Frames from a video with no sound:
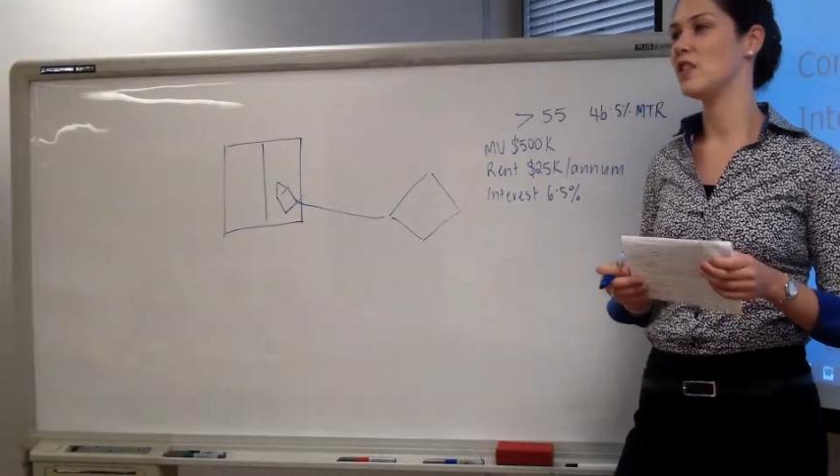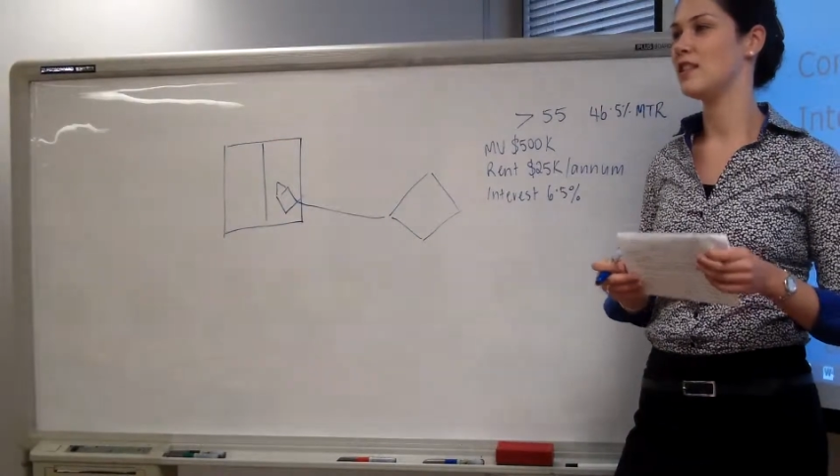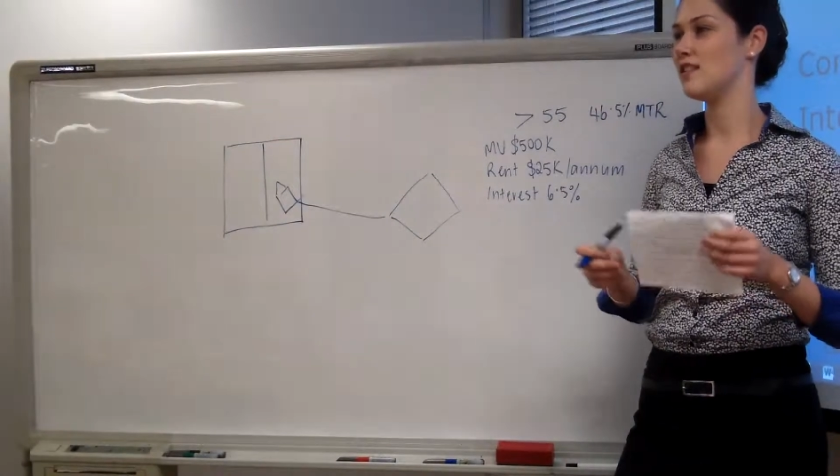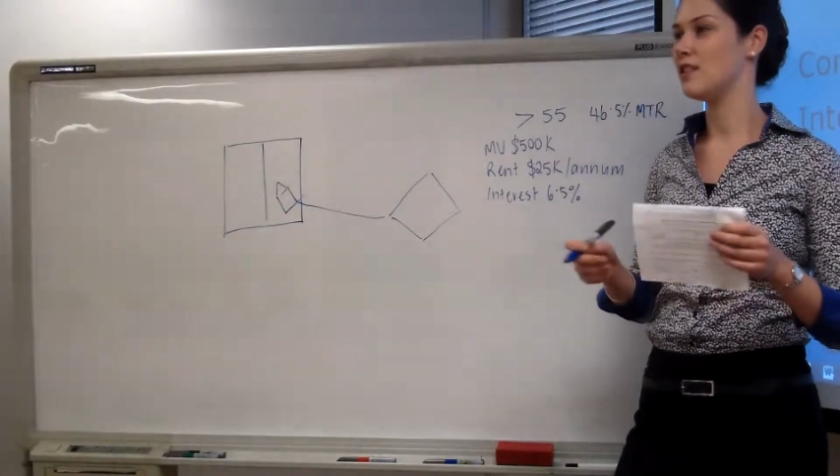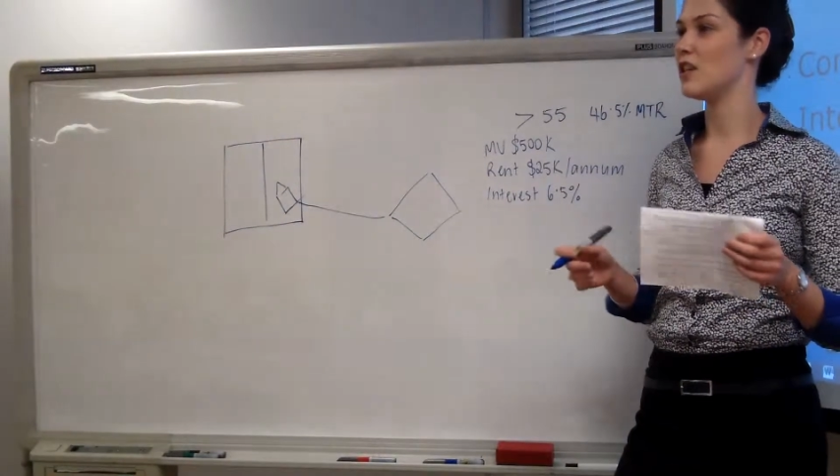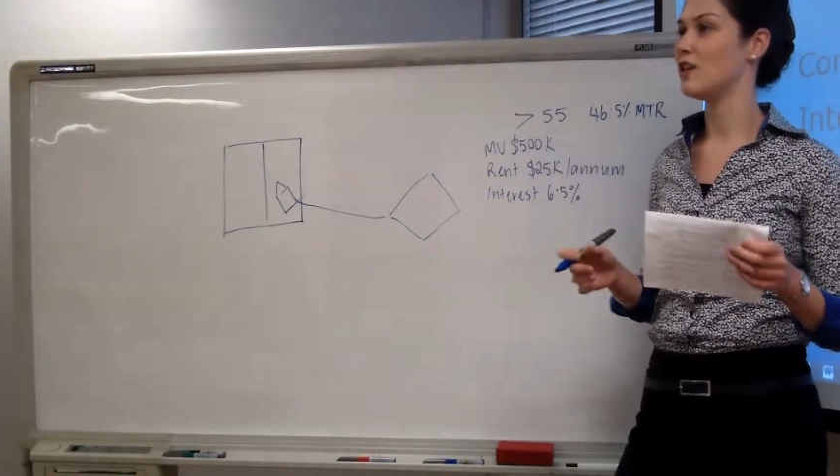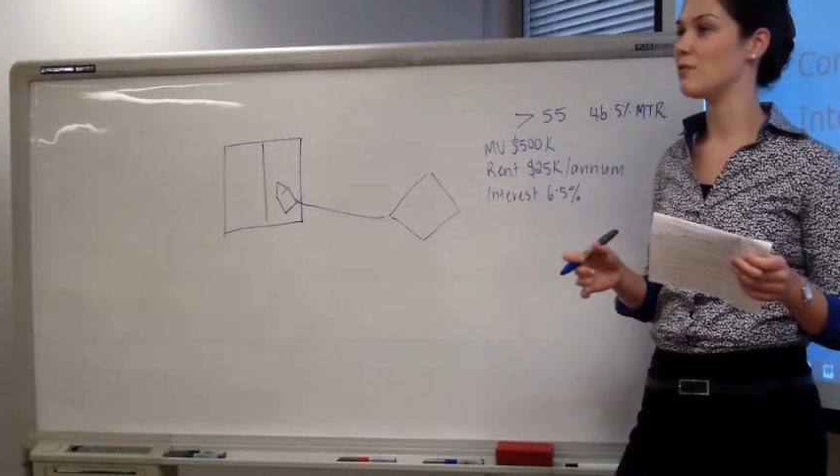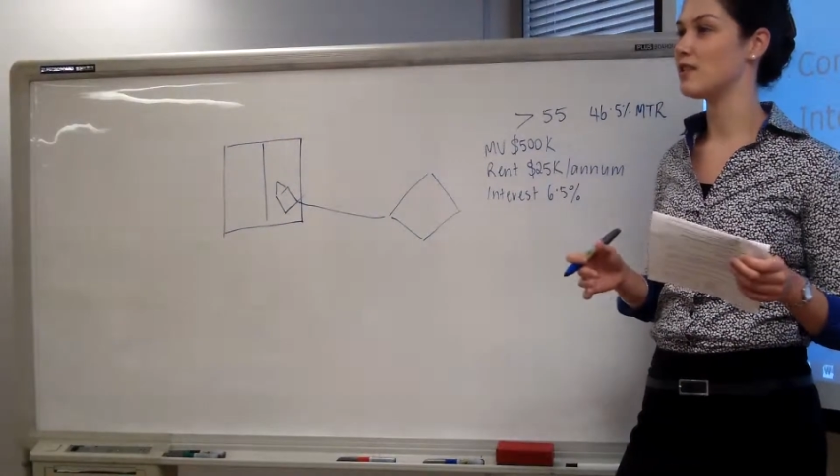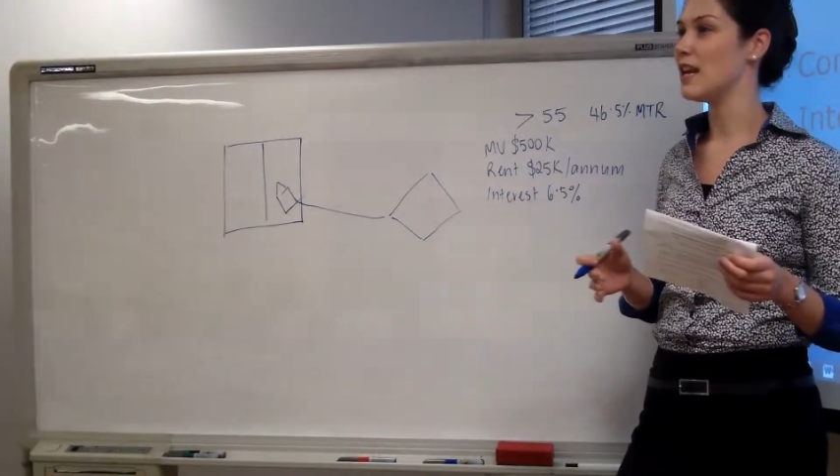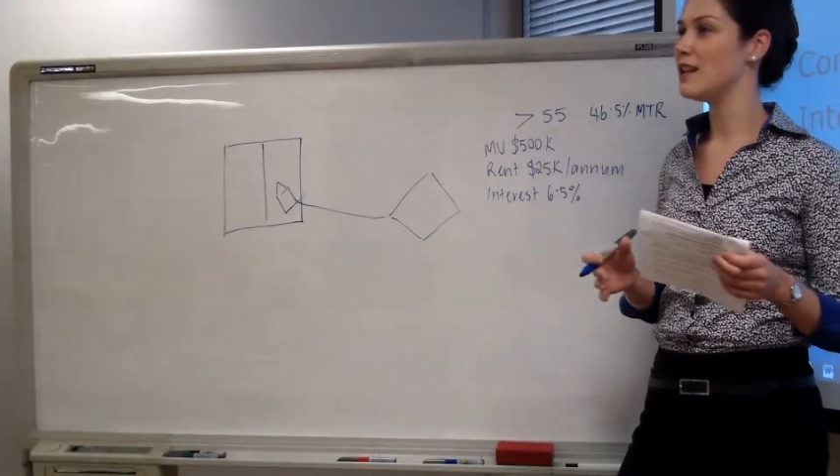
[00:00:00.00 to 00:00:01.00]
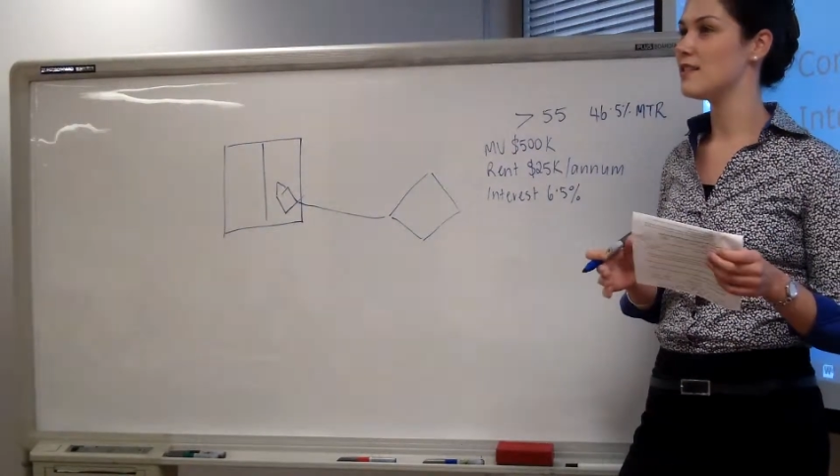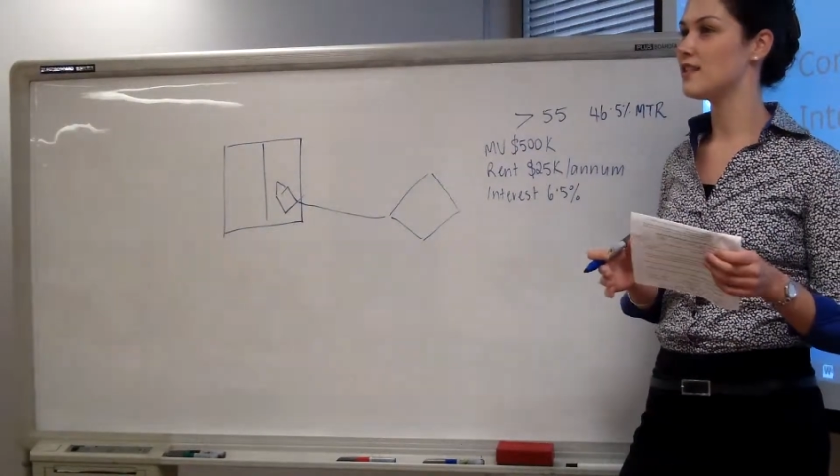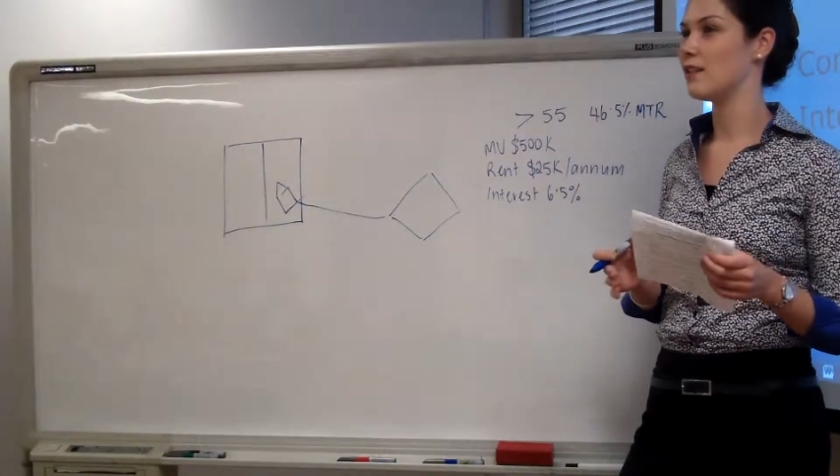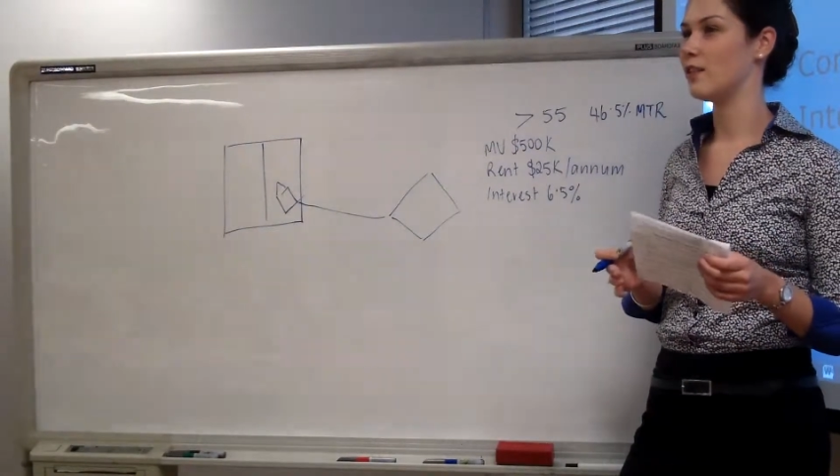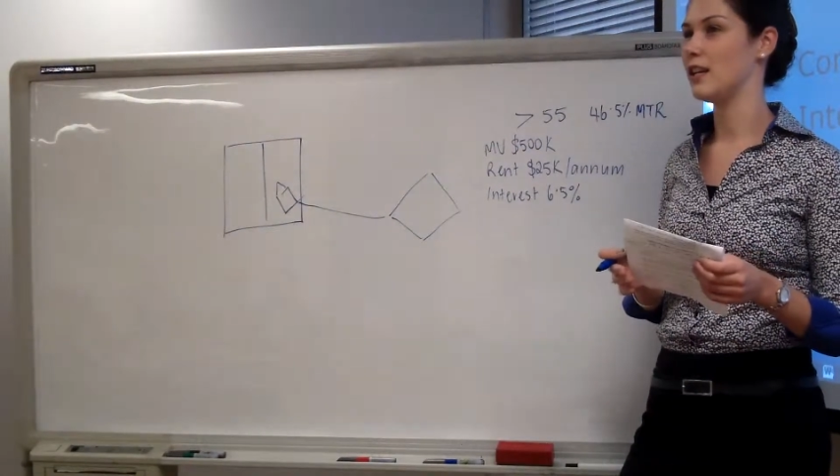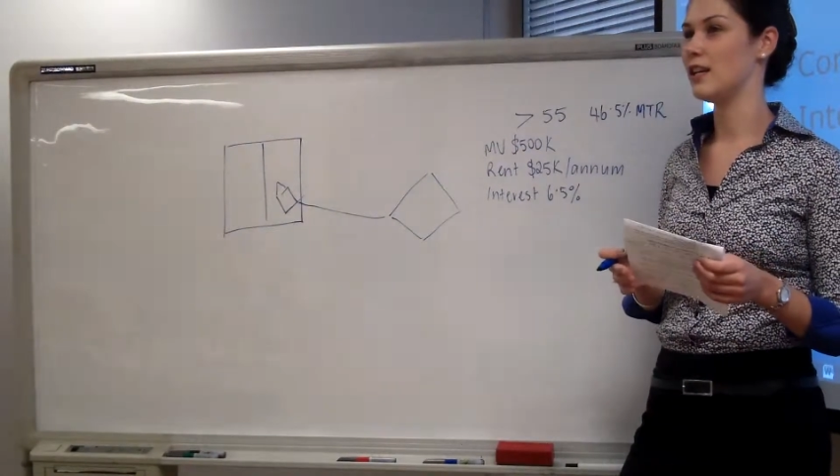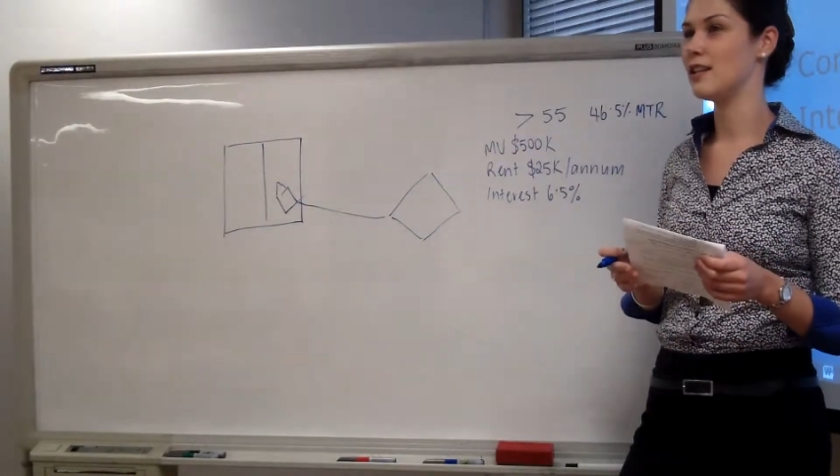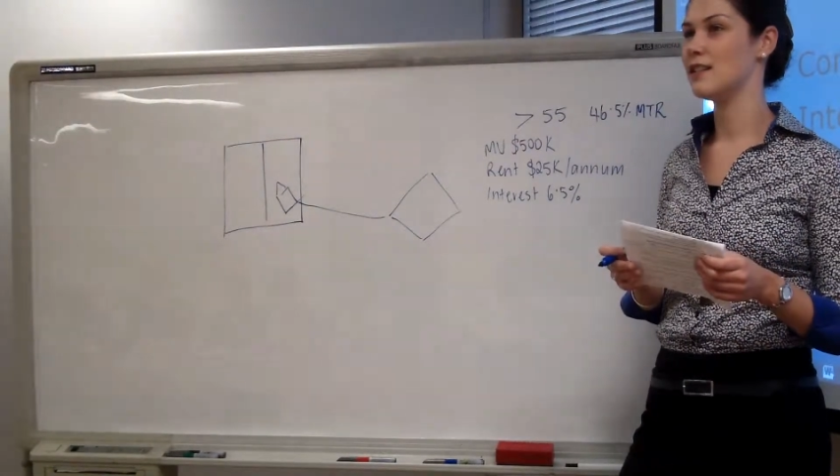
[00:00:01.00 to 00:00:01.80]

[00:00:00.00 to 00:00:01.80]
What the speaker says: Just in a general sense, are there any